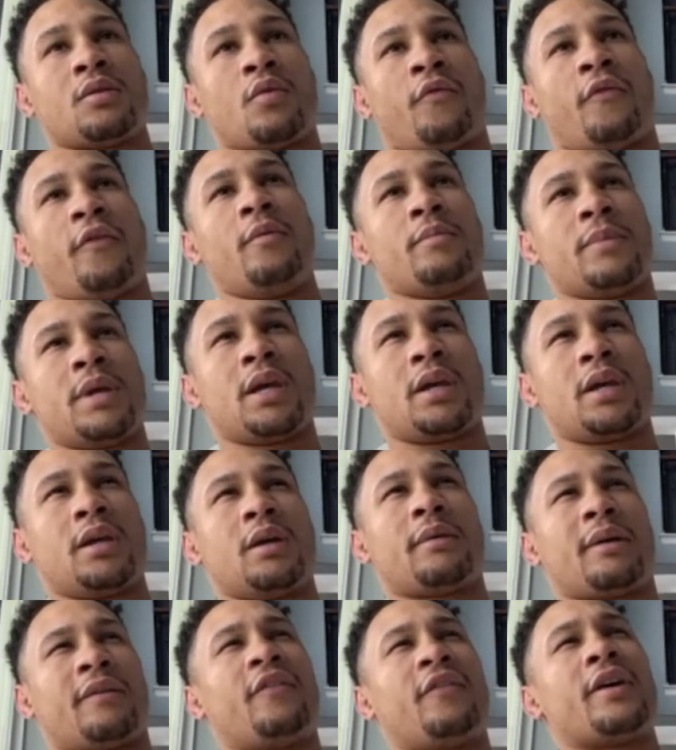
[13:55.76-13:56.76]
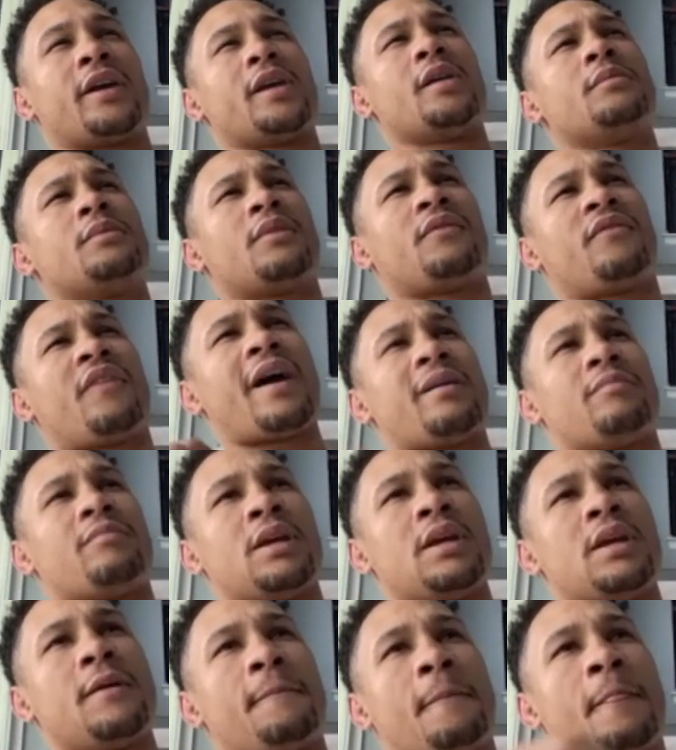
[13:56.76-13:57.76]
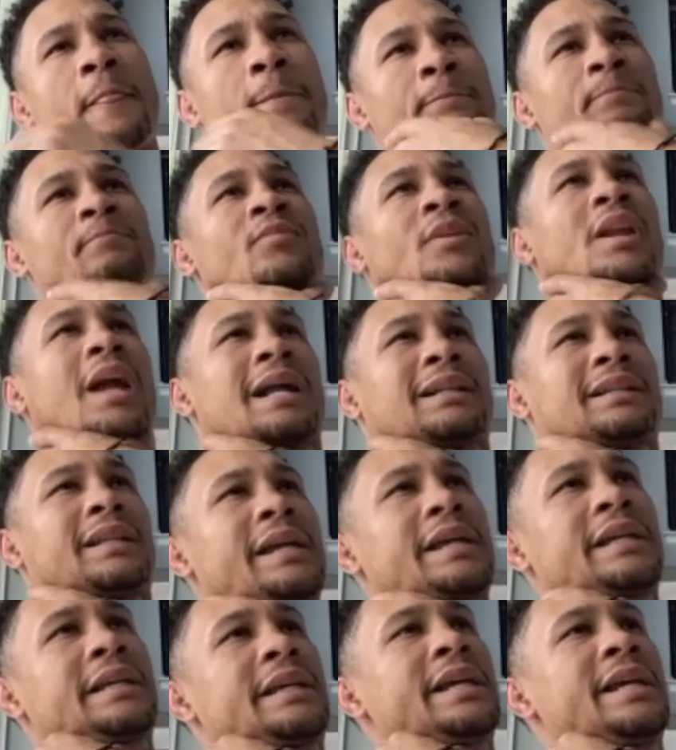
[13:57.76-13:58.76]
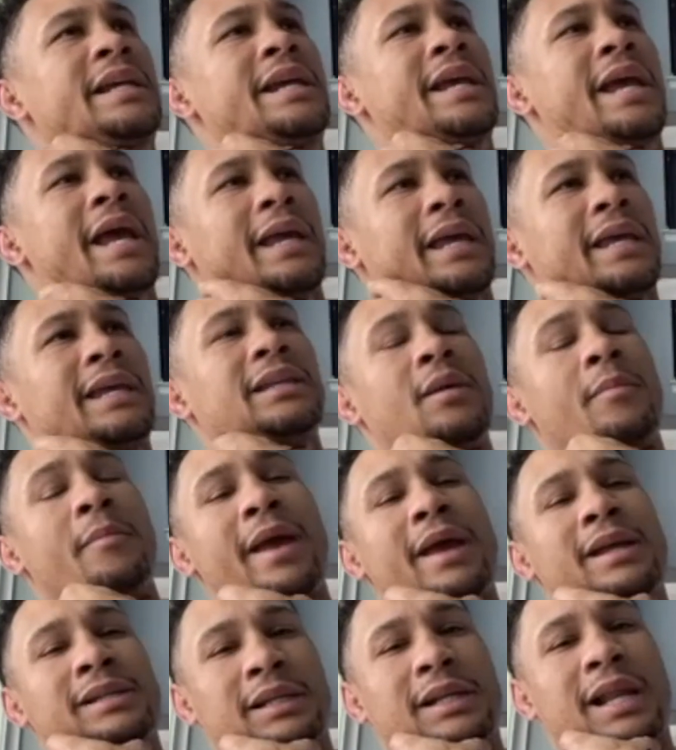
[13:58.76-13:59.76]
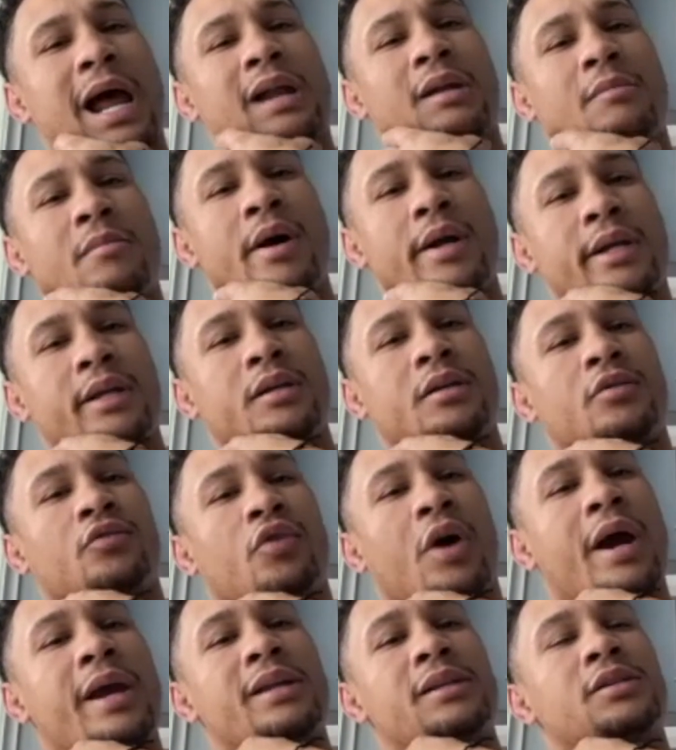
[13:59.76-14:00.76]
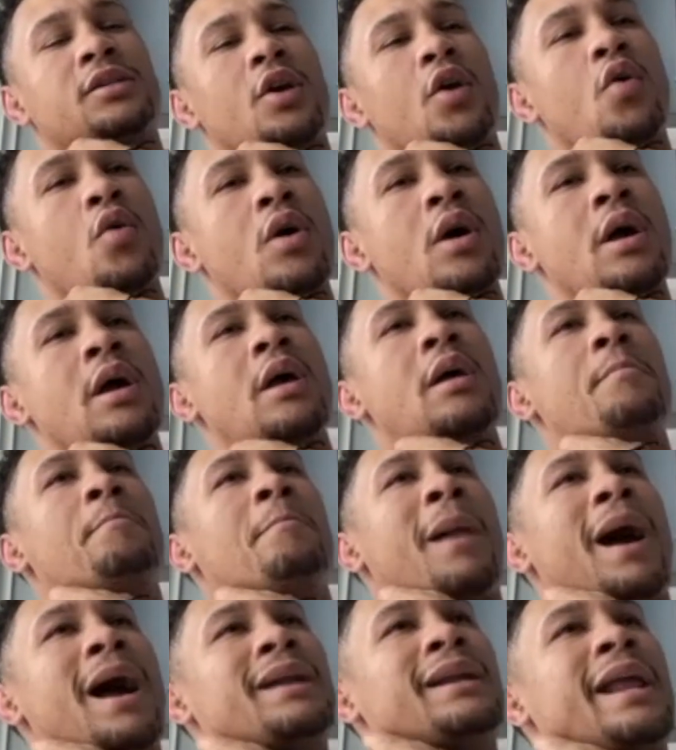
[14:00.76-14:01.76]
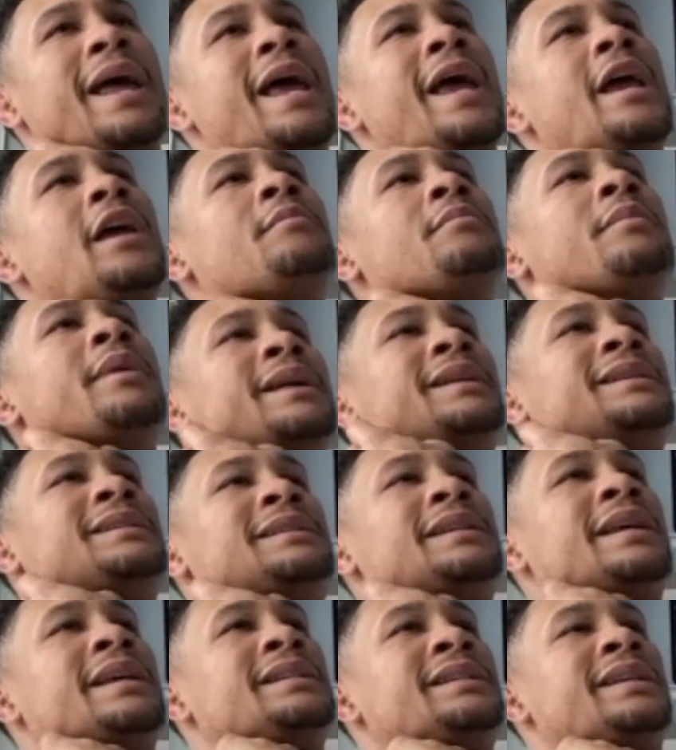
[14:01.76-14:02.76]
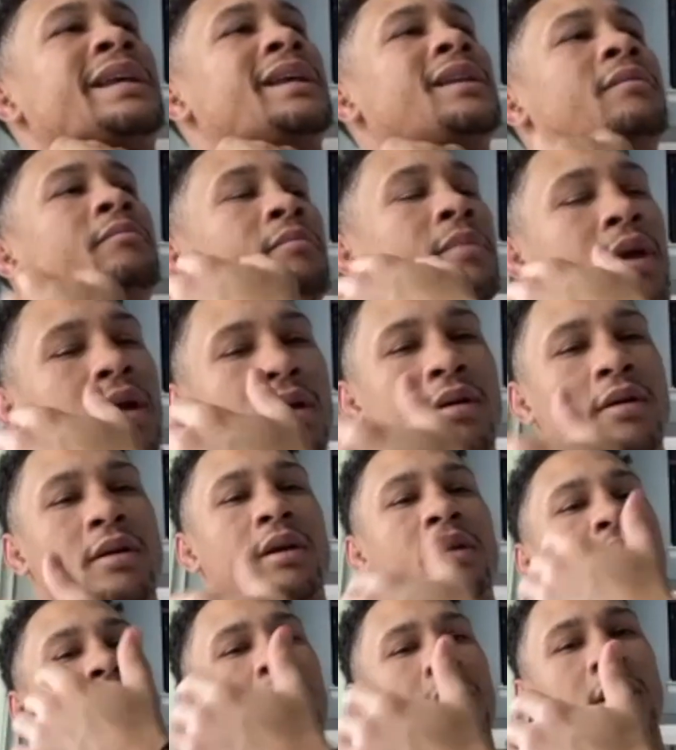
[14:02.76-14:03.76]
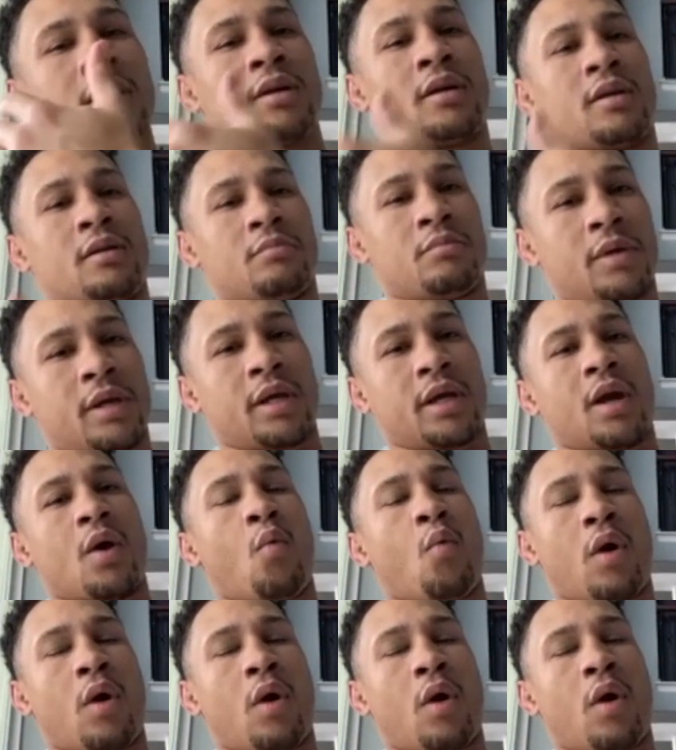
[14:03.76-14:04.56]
for me and him, for him to fight me, I think he he demands a lot of money, right? So my name is is getting bigger and bigger and bigger. And